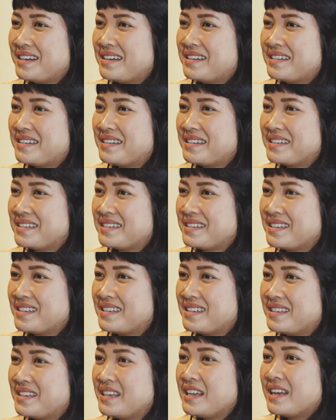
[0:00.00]
yeah.
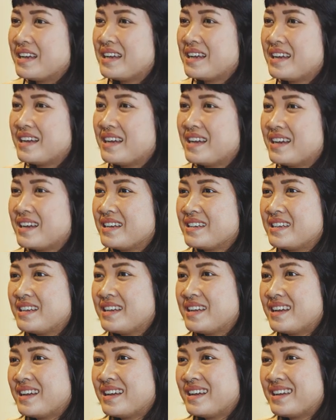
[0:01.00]
uh, egg tart,
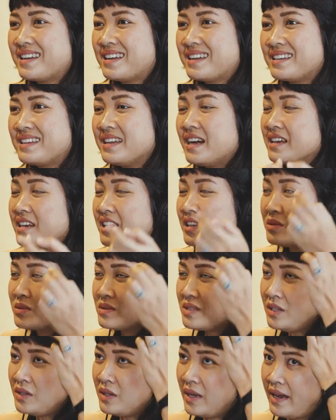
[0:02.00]
egg tart, eh. Yeah, they
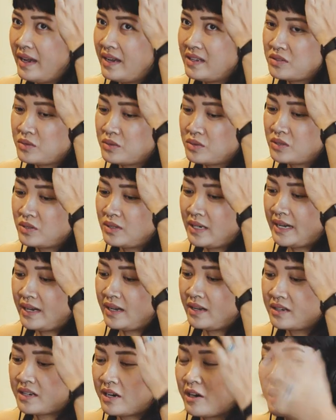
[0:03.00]
use it as also like
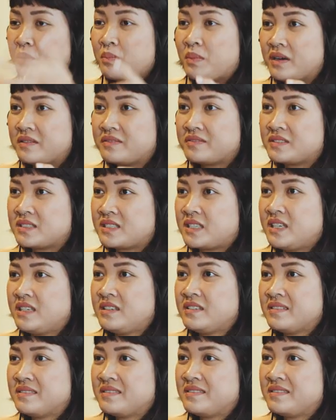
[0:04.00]
a curry puff skin.